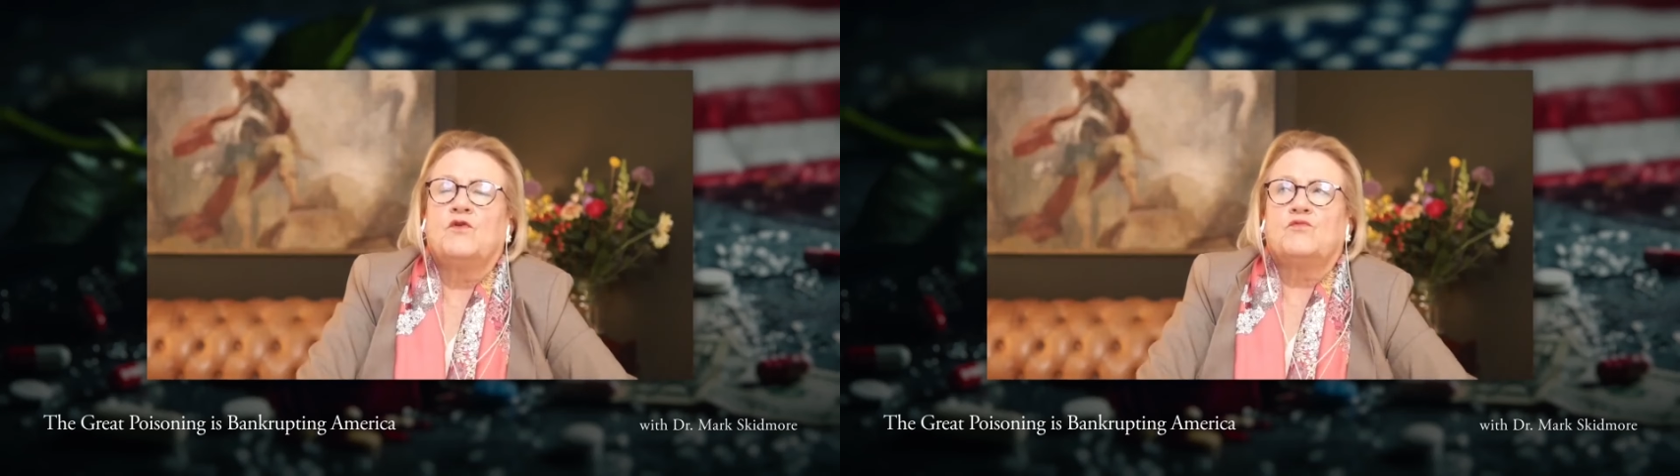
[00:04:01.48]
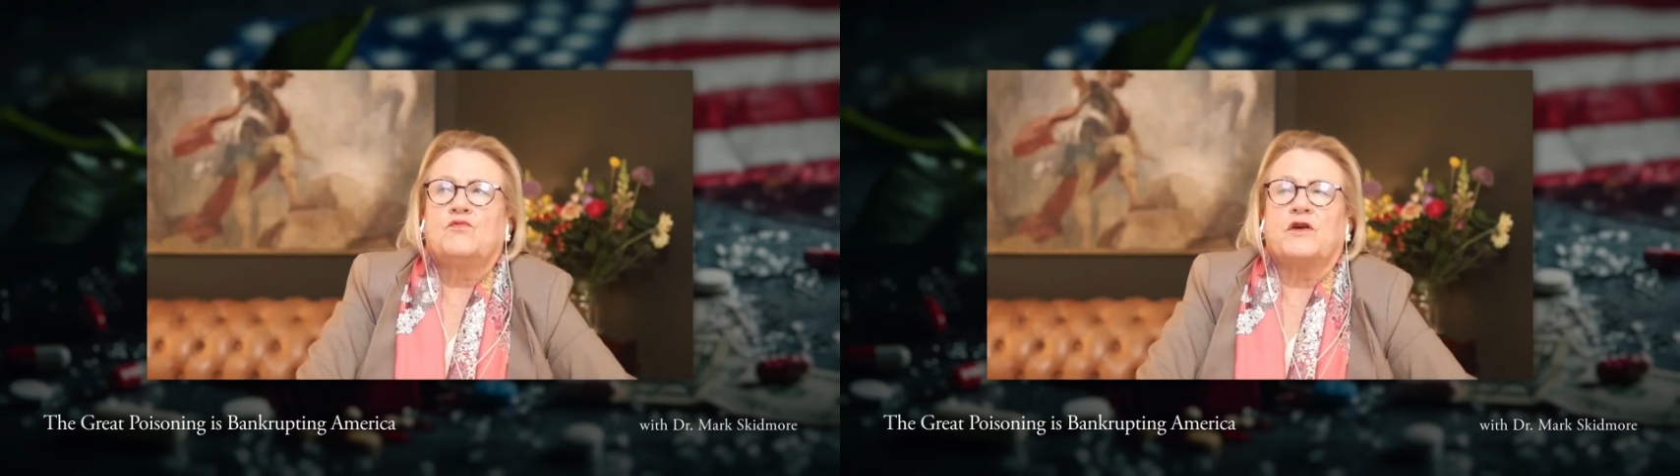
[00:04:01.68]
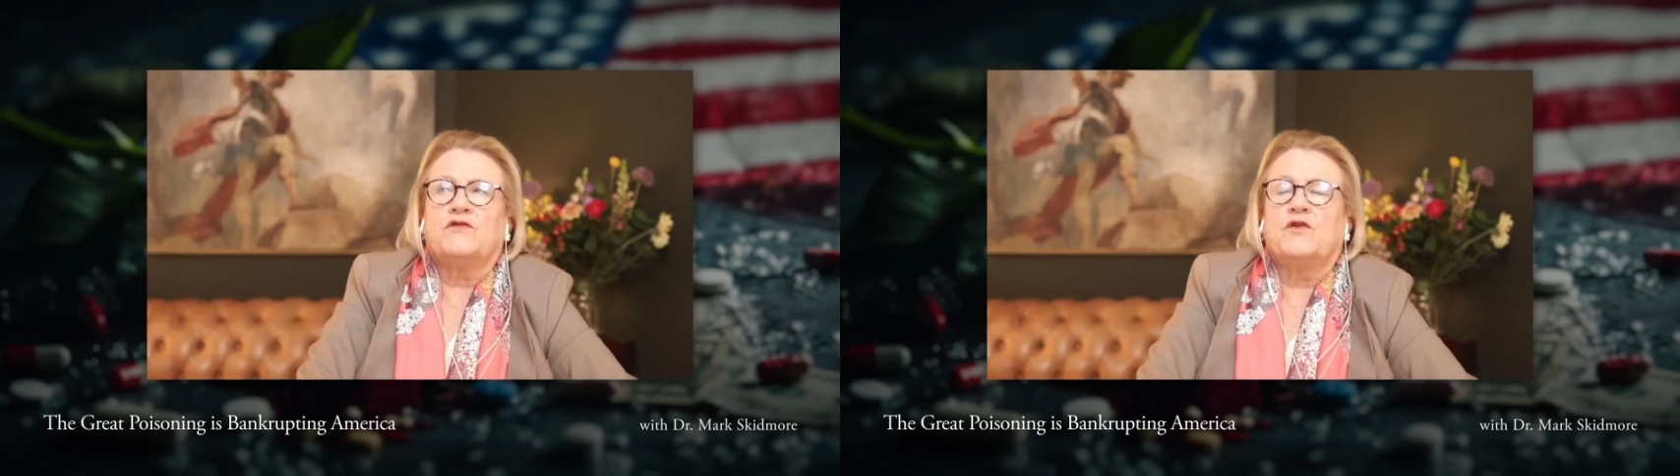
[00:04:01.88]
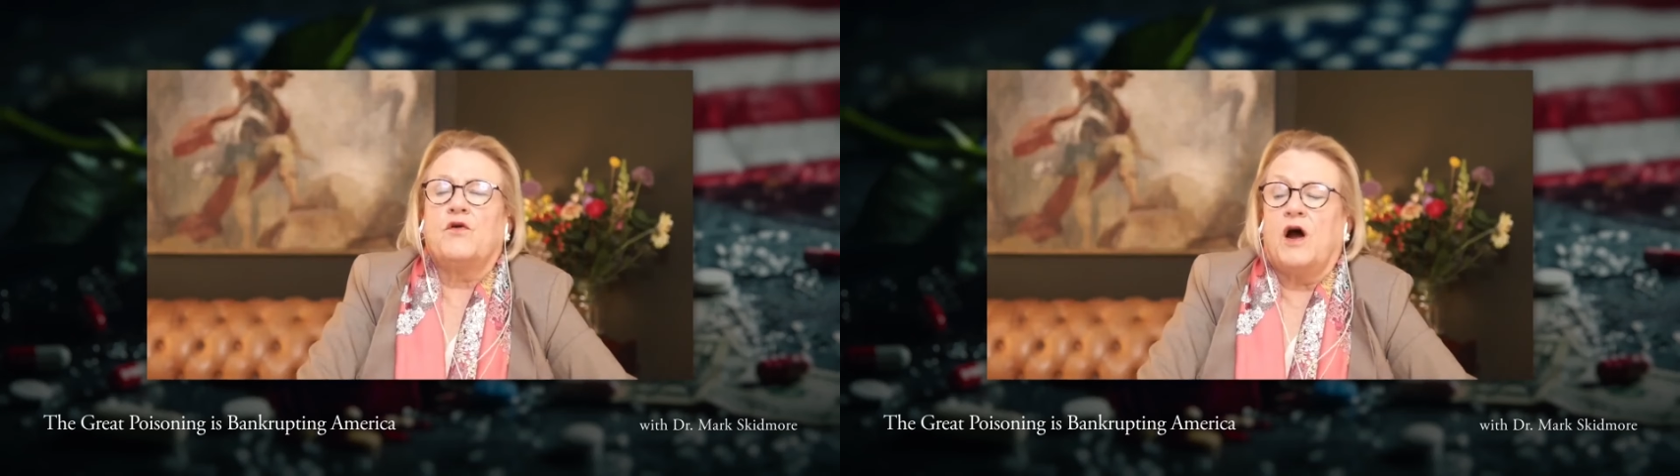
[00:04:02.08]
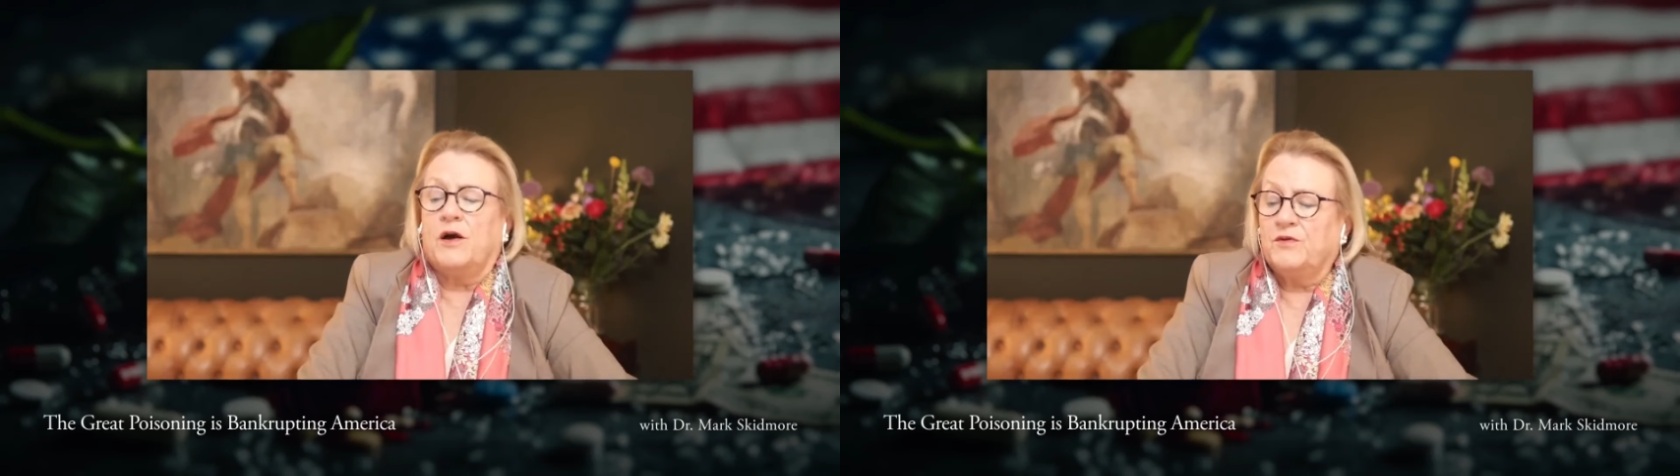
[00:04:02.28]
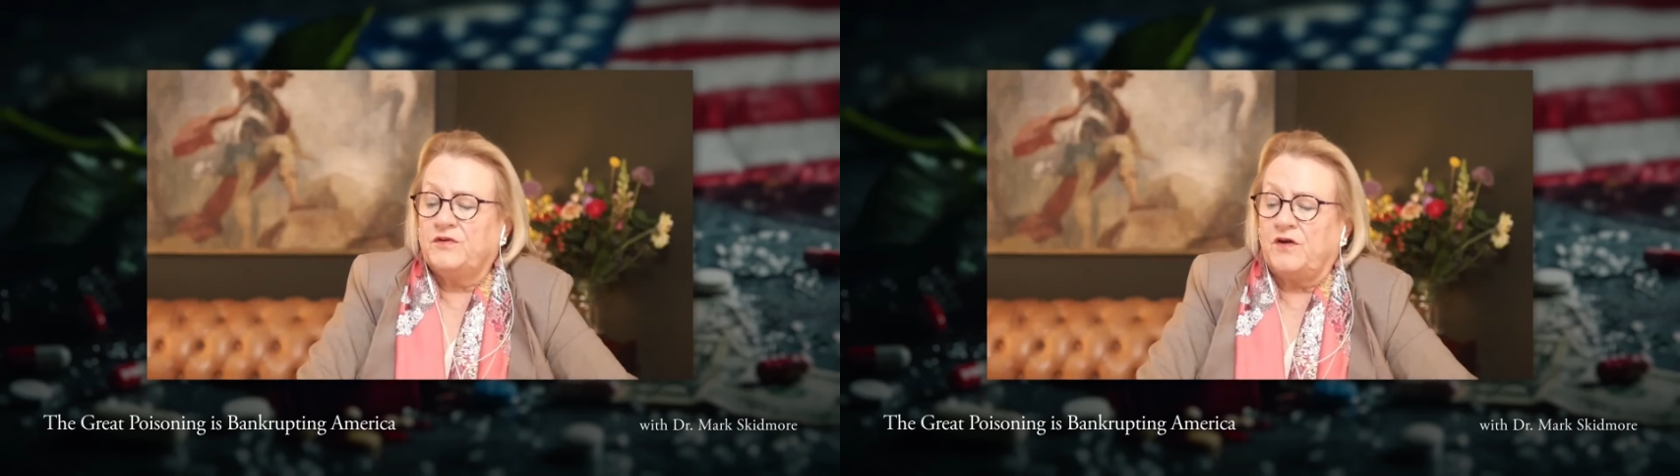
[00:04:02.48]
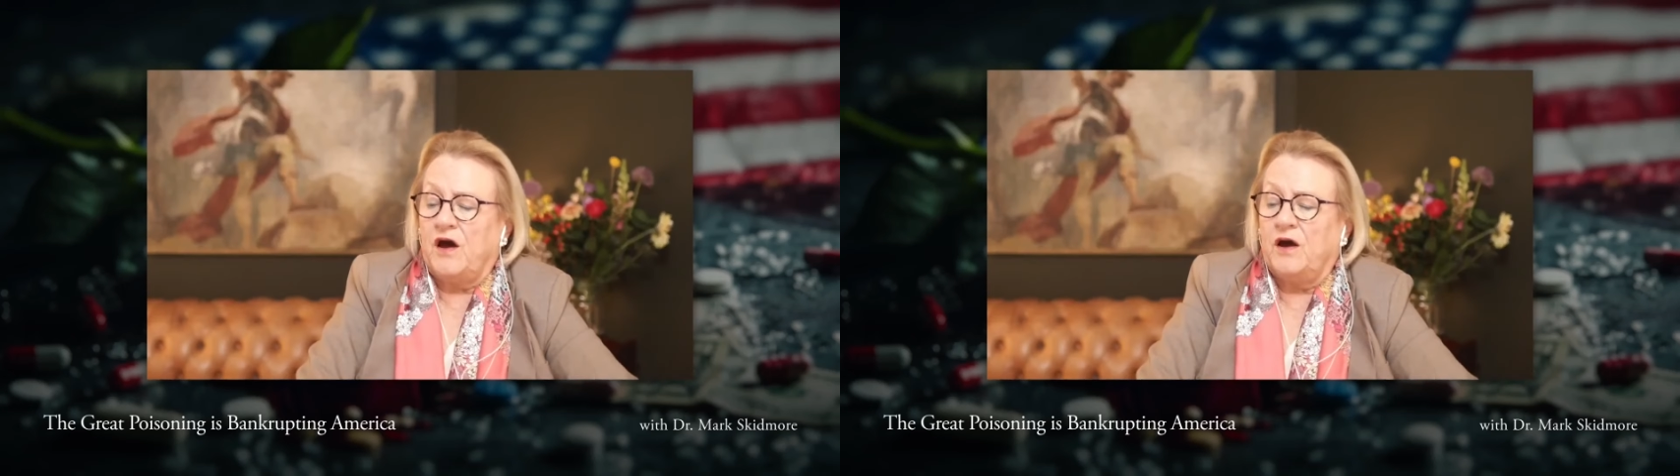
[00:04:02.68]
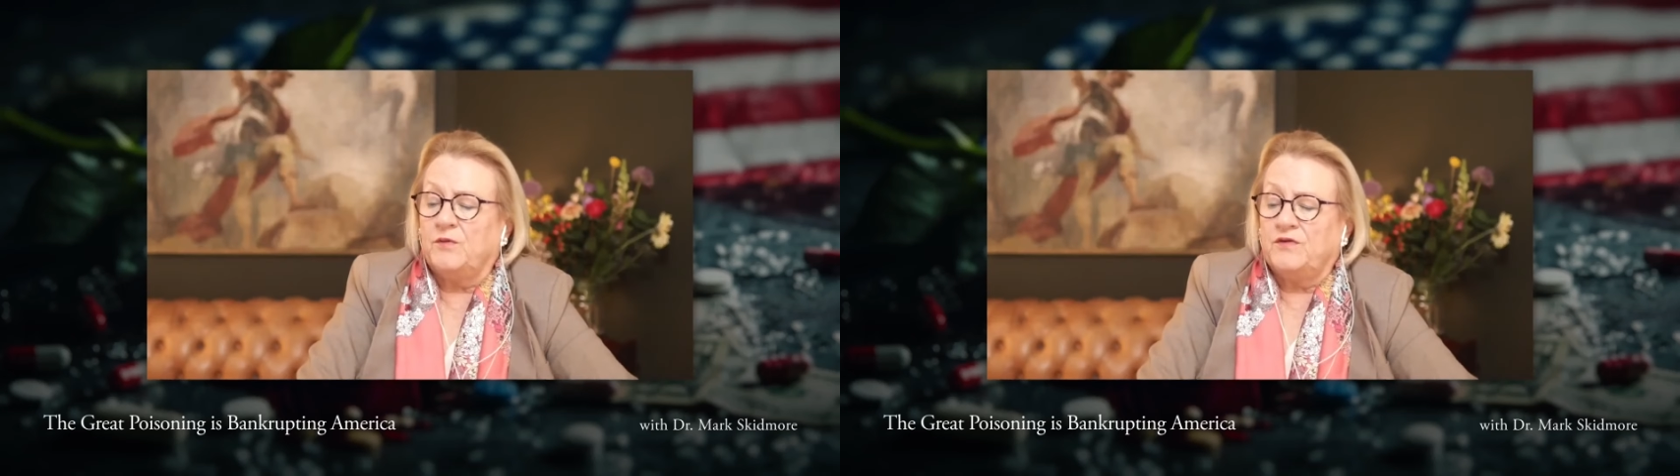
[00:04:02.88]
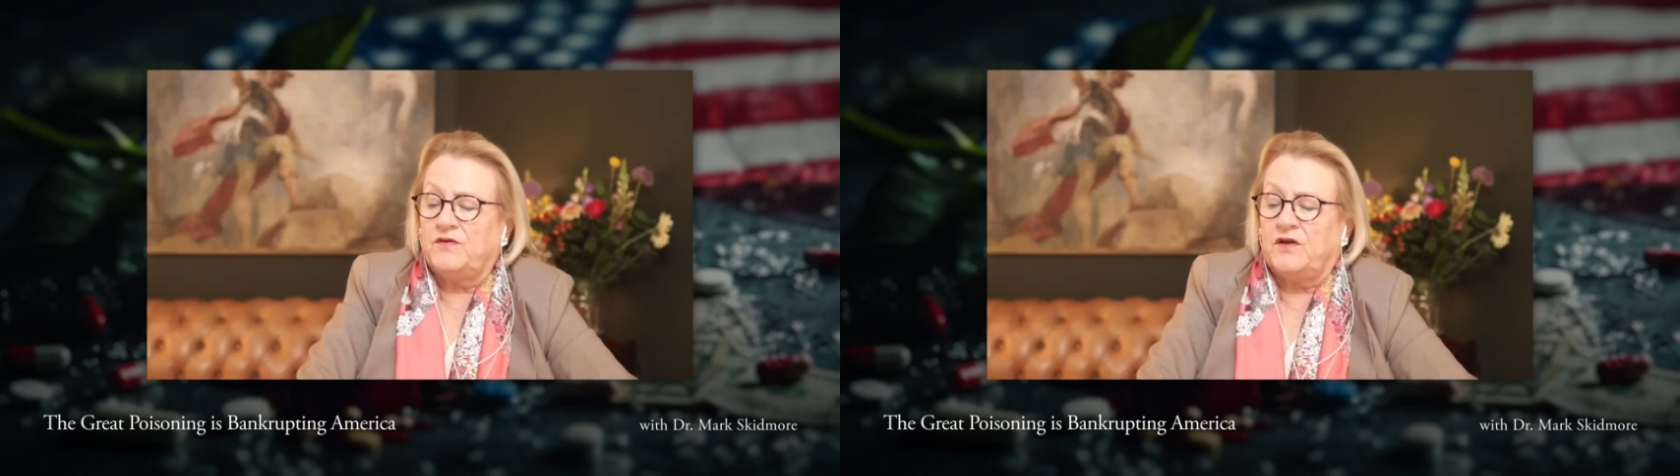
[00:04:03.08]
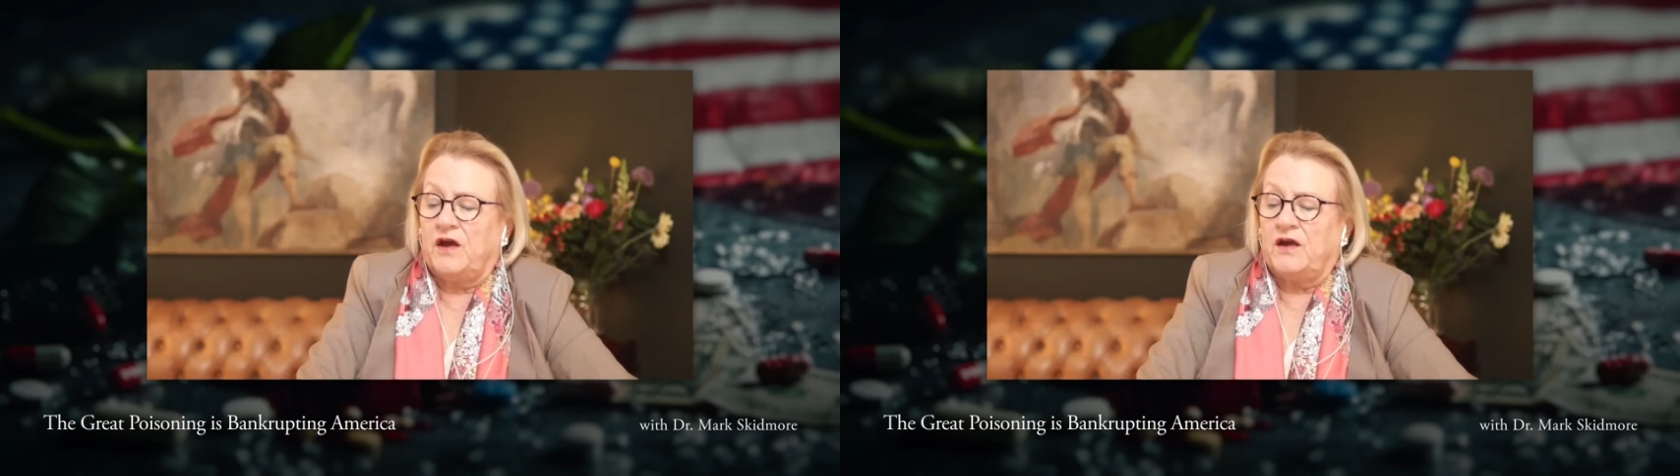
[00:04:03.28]
Right. So I would
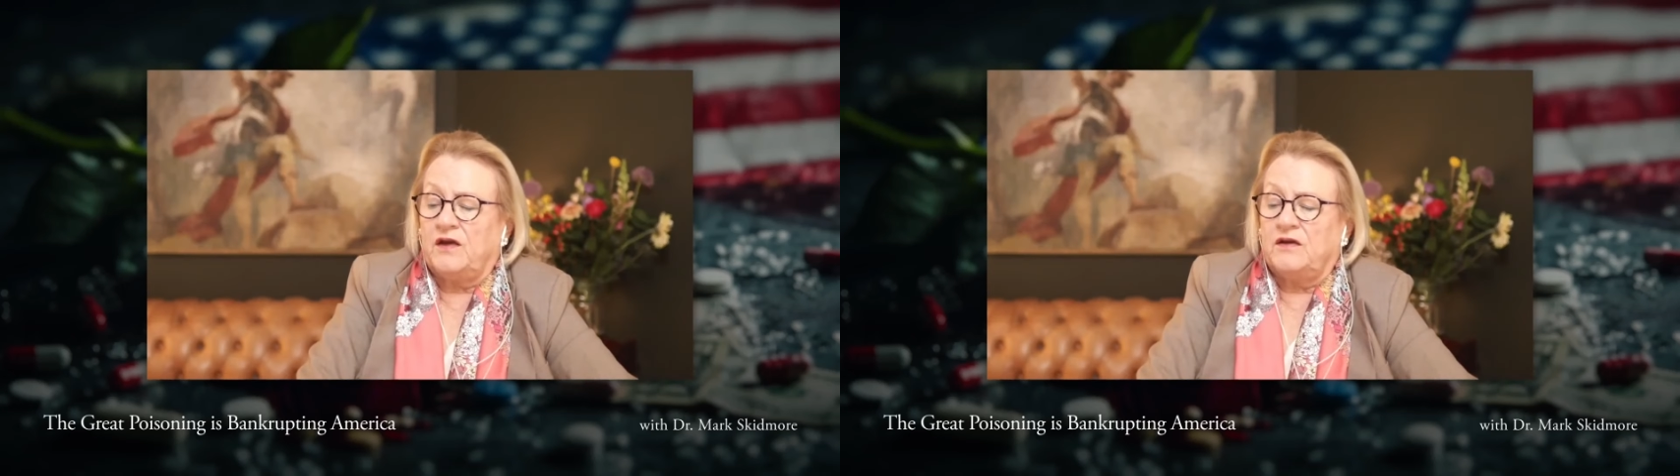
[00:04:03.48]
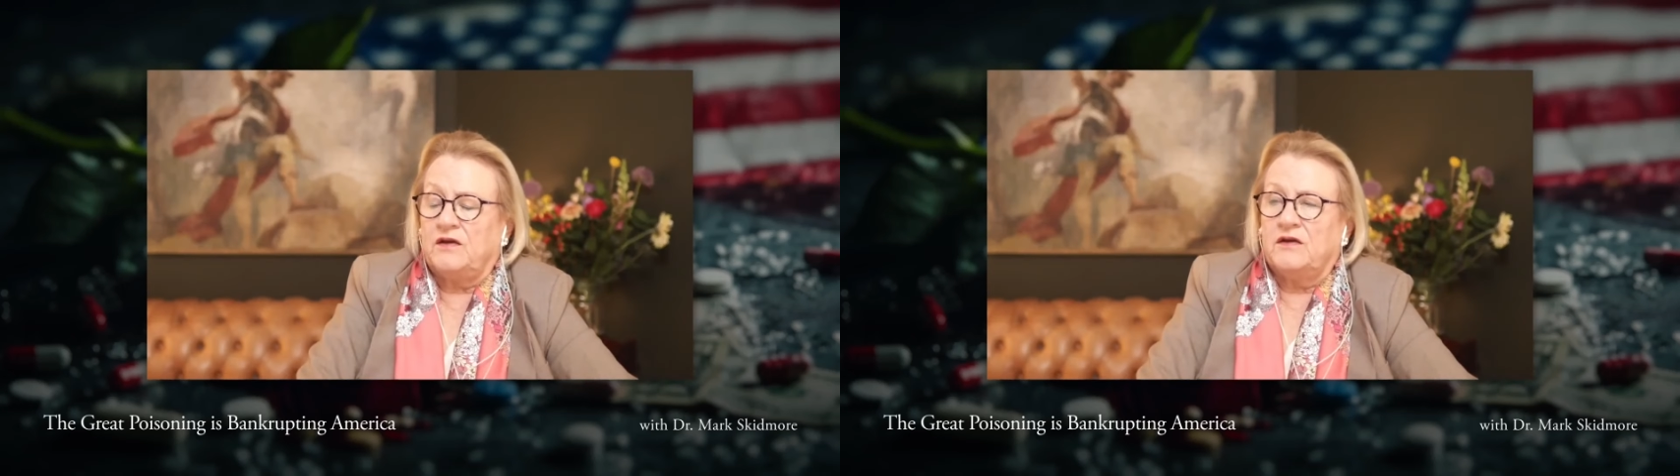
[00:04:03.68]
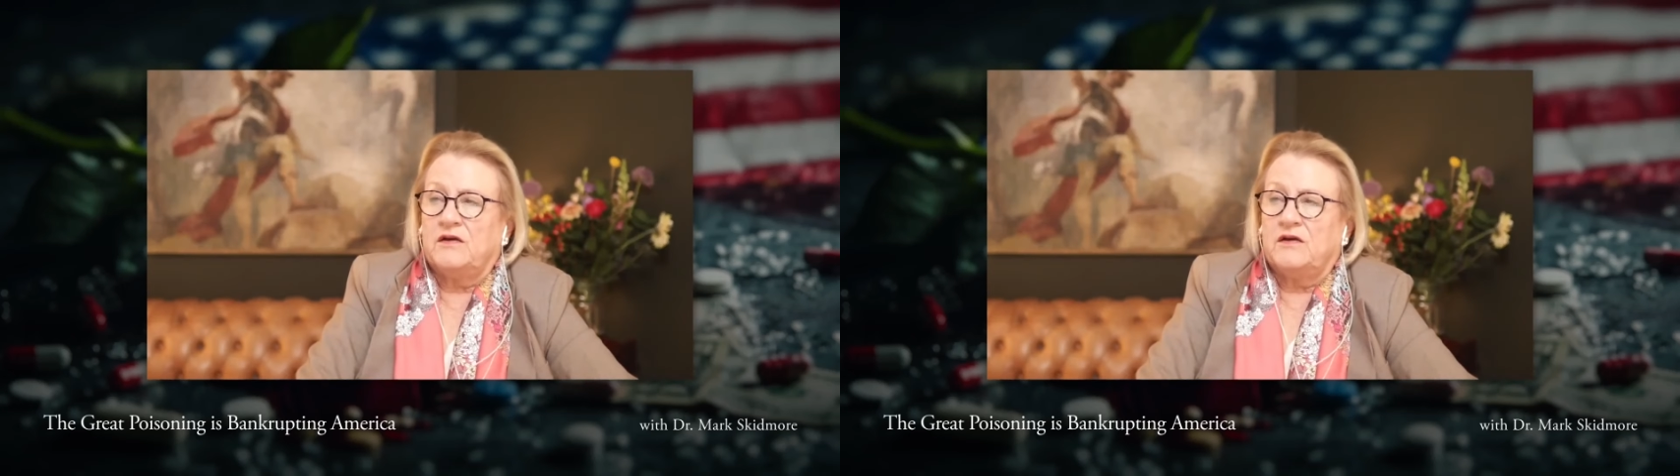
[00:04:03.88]
say,